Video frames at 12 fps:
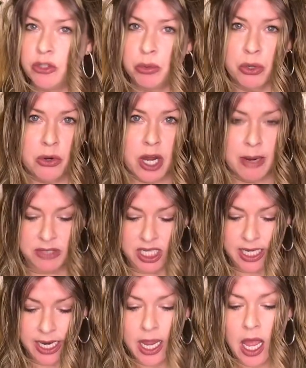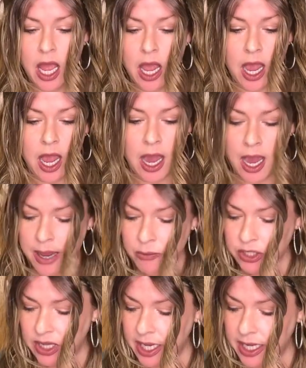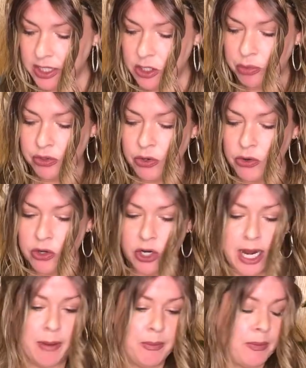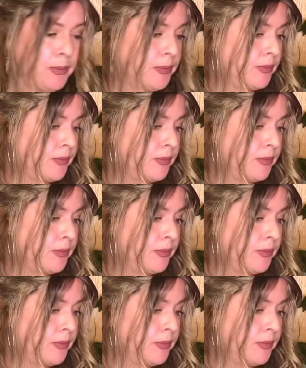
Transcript: to program today. I would like to program